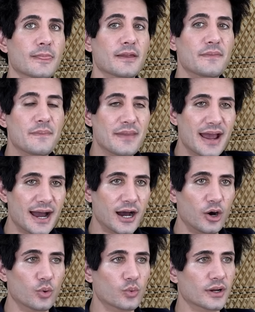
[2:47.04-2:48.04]

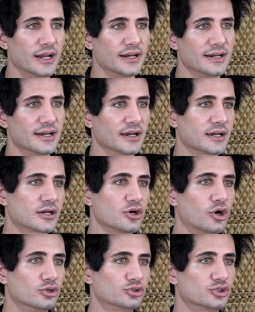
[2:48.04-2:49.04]
now in a
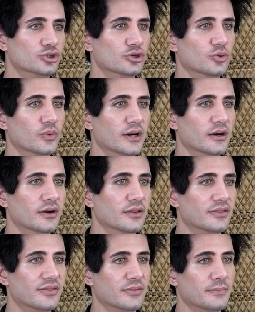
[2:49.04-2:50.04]
culture where
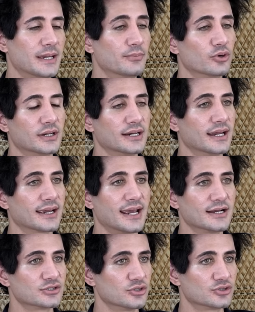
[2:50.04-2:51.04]
people can get
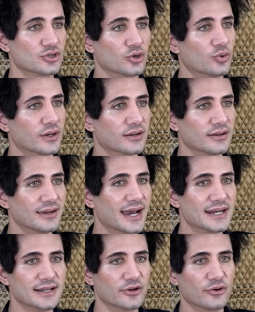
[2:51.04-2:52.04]
canceled so quickly,
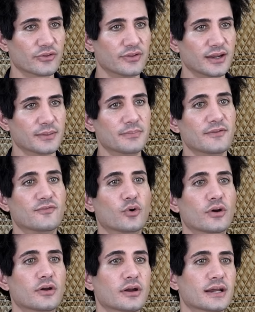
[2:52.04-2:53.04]
any little thing,
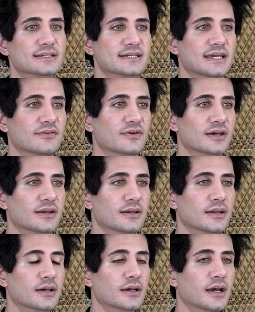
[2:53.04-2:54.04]
before it's even,
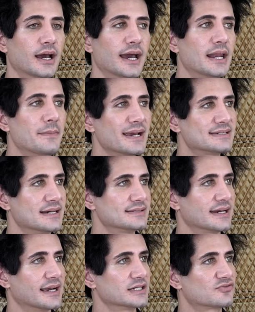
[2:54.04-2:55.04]
and it makes sense,
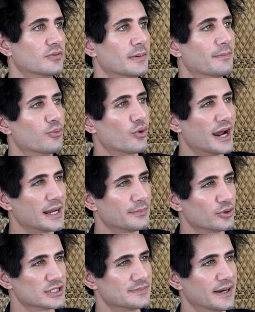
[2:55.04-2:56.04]
I guess, from a brand
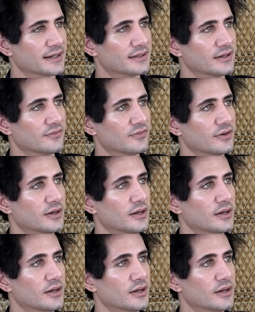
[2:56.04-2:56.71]
perspective,